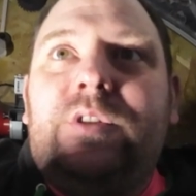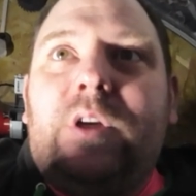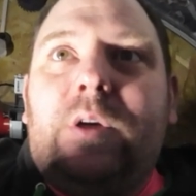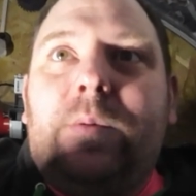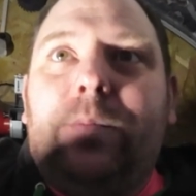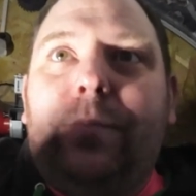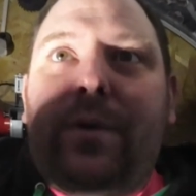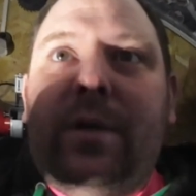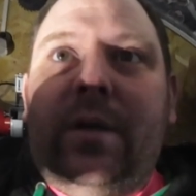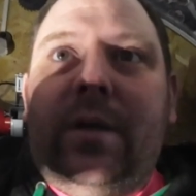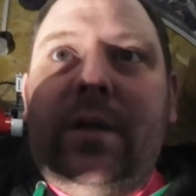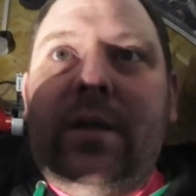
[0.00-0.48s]
it'll
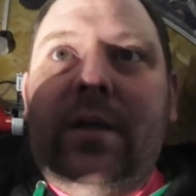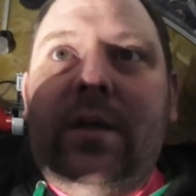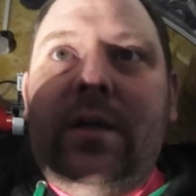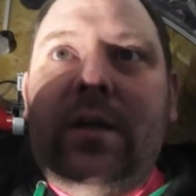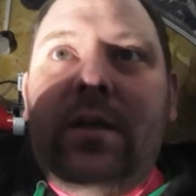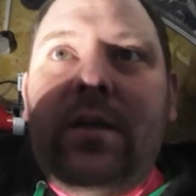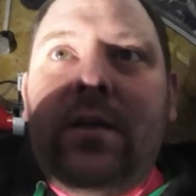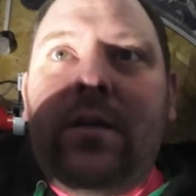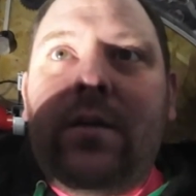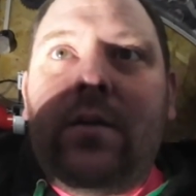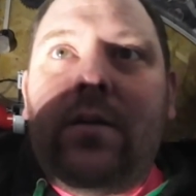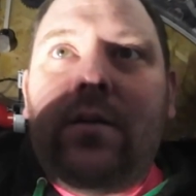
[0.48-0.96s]
be
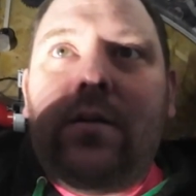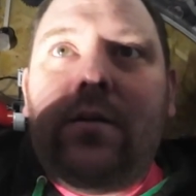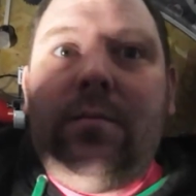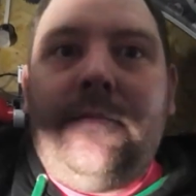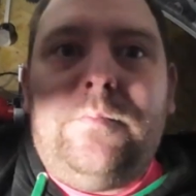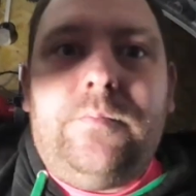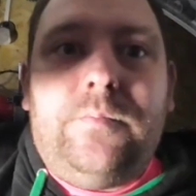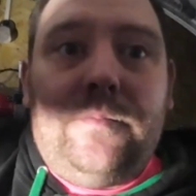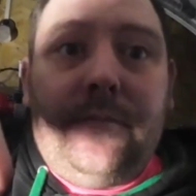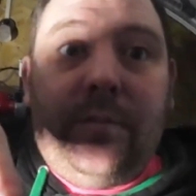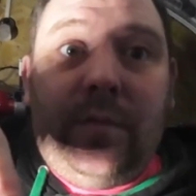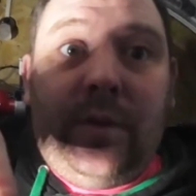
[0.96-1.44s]

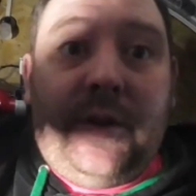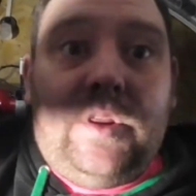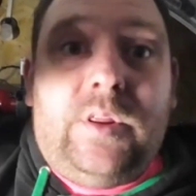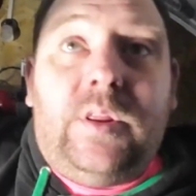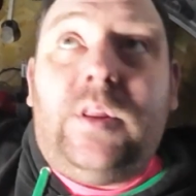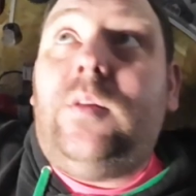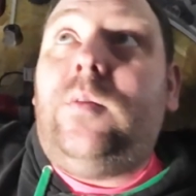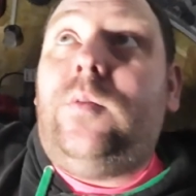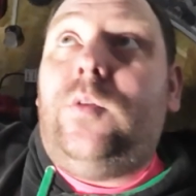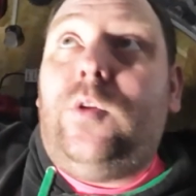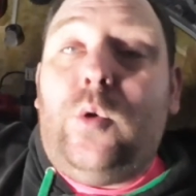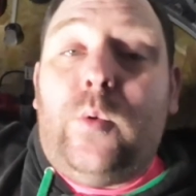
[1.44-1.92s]

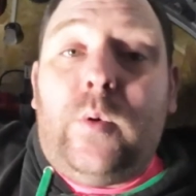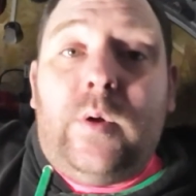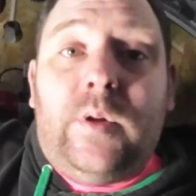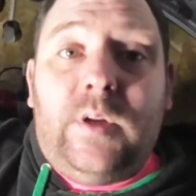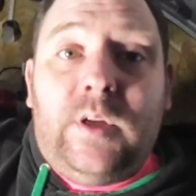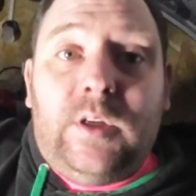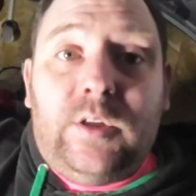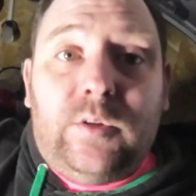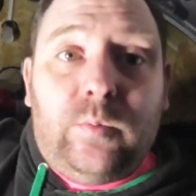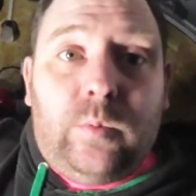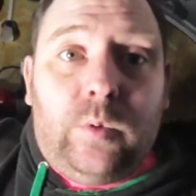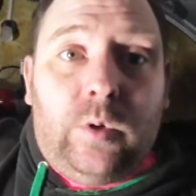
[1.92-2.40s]
doing
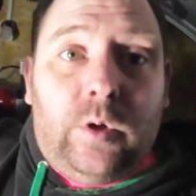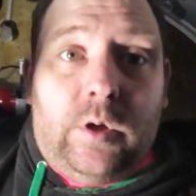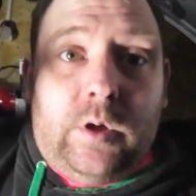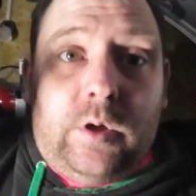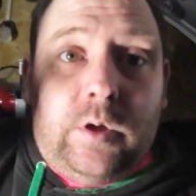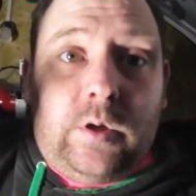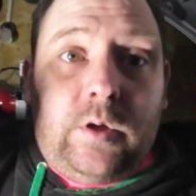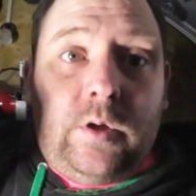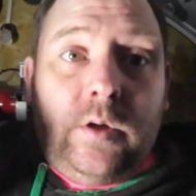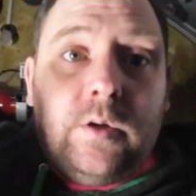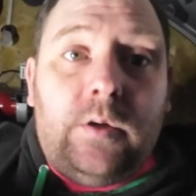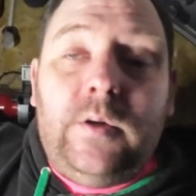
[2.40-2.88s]
this
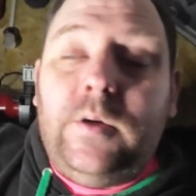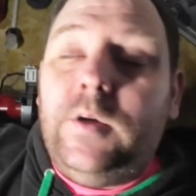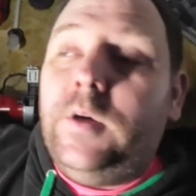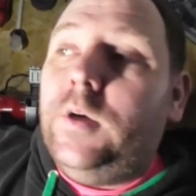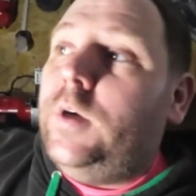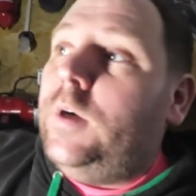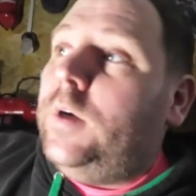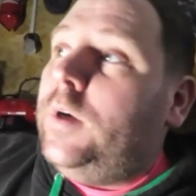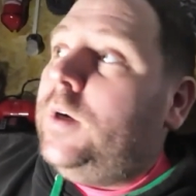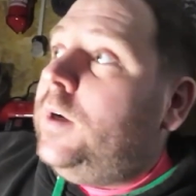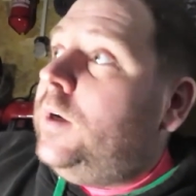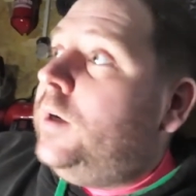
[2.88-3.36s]
work.
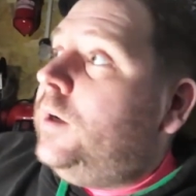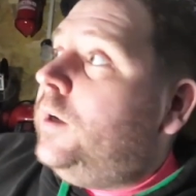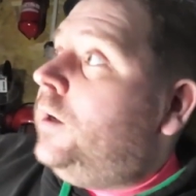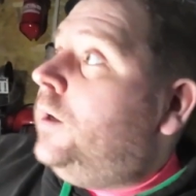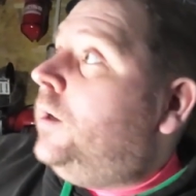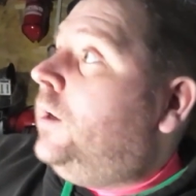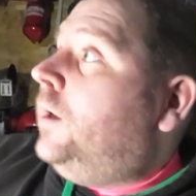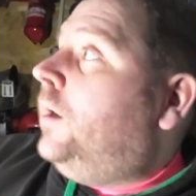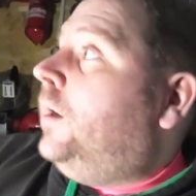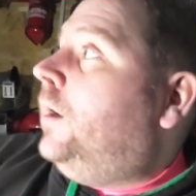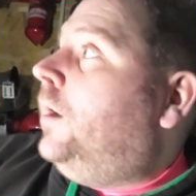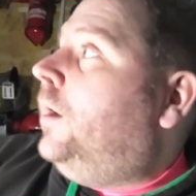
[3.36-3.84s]

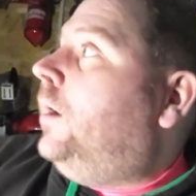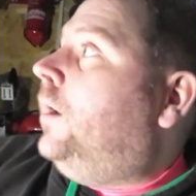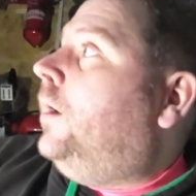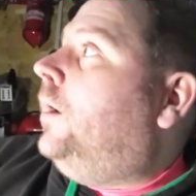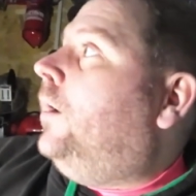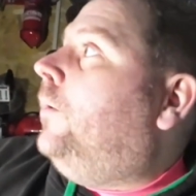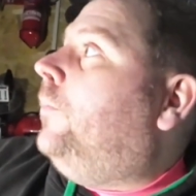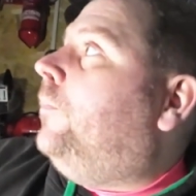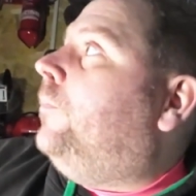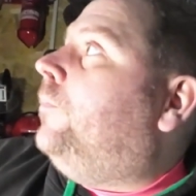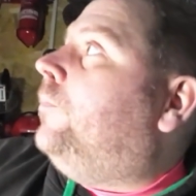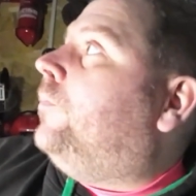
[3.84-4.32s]

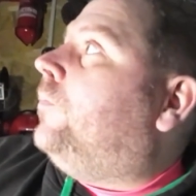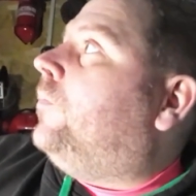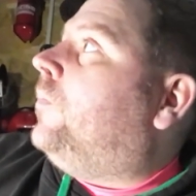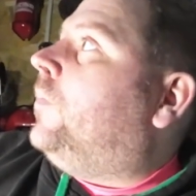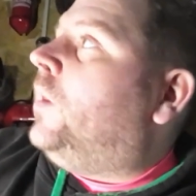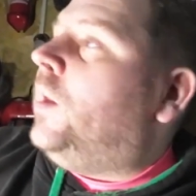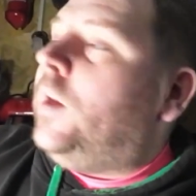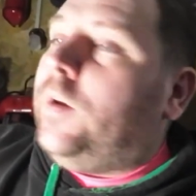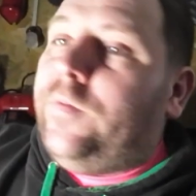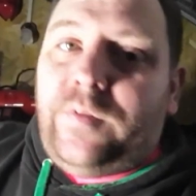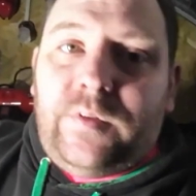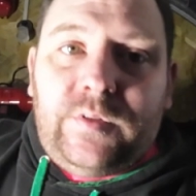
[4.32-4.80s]

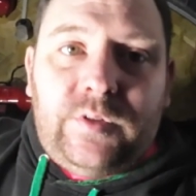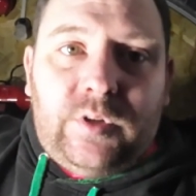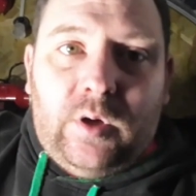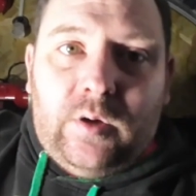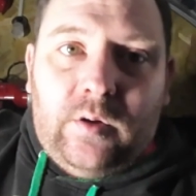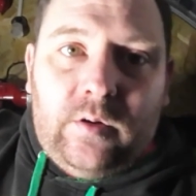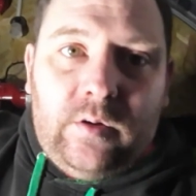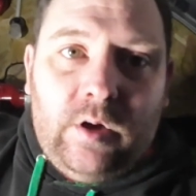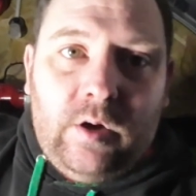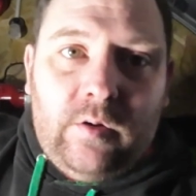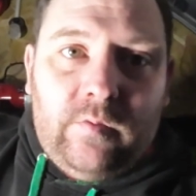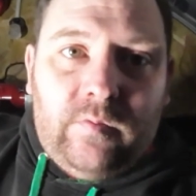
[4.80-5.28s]

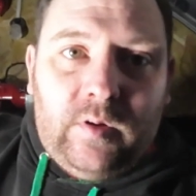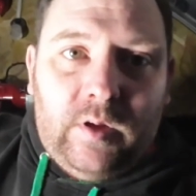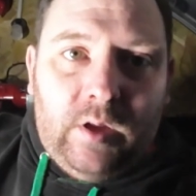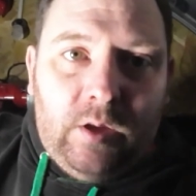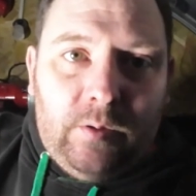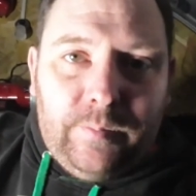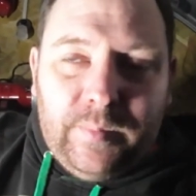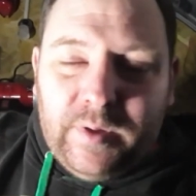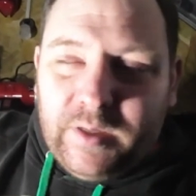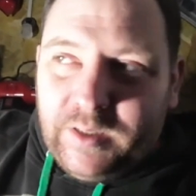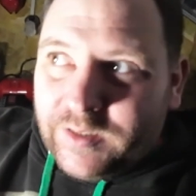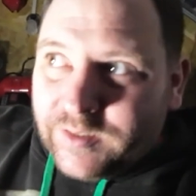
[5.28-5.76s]
So hopefully
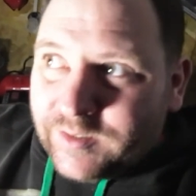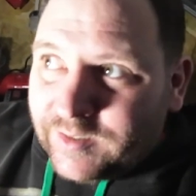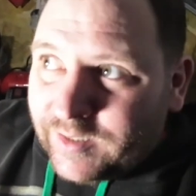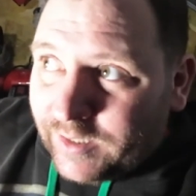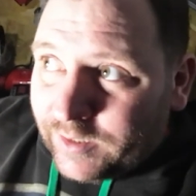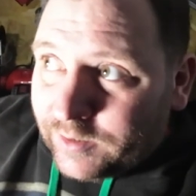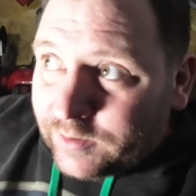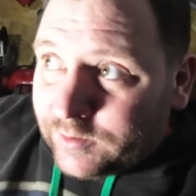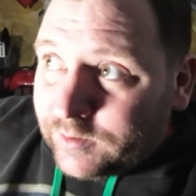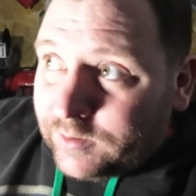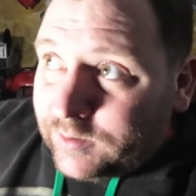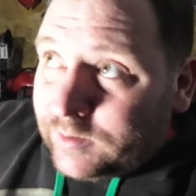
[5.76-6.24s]
it makes
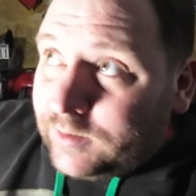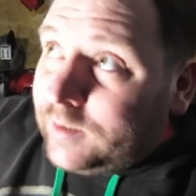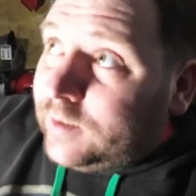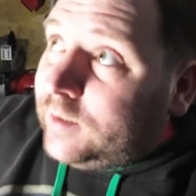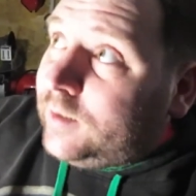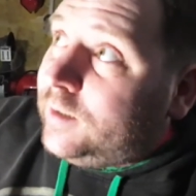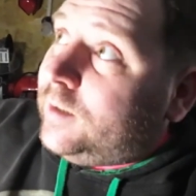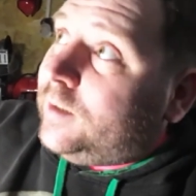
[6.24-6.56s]
sense.